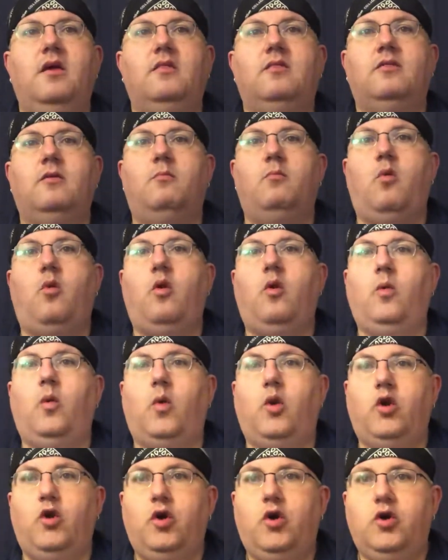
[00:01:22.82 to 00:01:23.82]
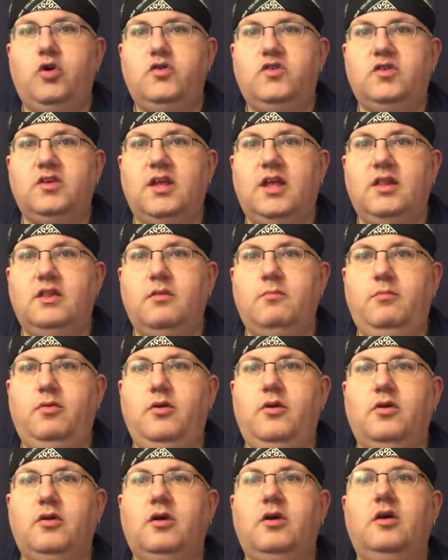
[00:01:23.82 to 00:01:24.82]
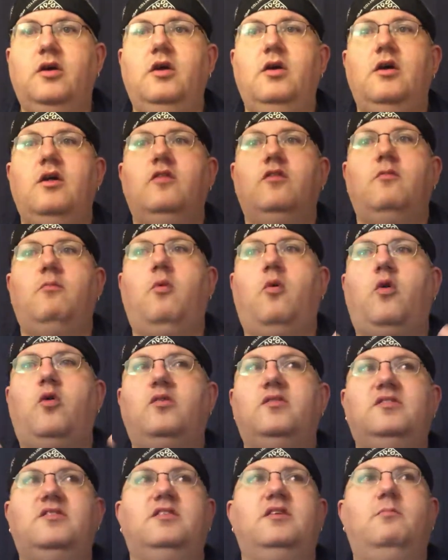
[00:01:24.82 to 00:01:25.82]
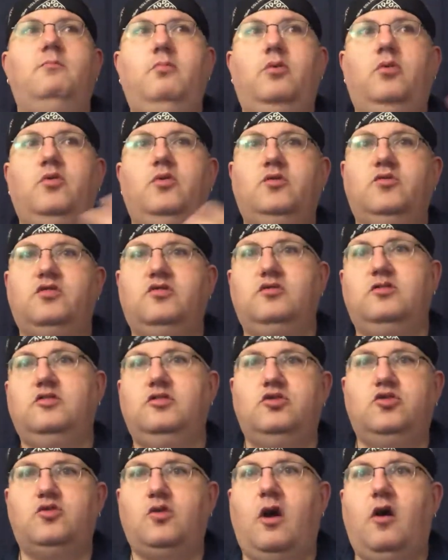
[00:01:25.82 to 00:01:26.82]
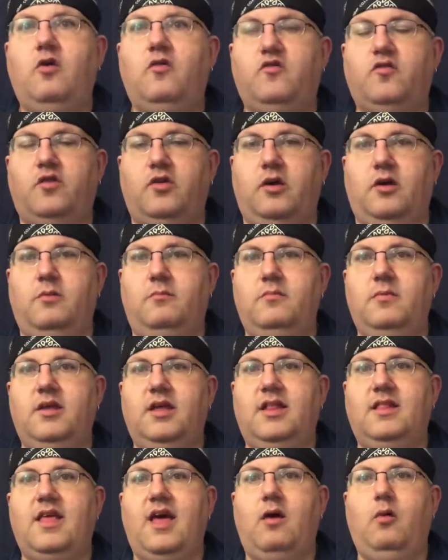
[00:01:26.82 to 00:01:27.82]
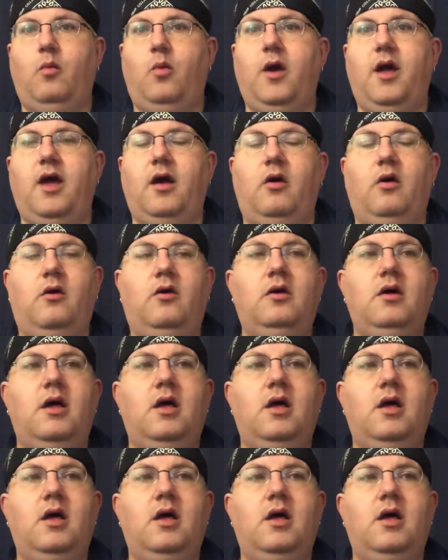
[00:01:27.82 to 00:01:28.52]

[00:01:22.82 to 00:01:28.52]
the more words in the book, the more symbols to draw from in that well.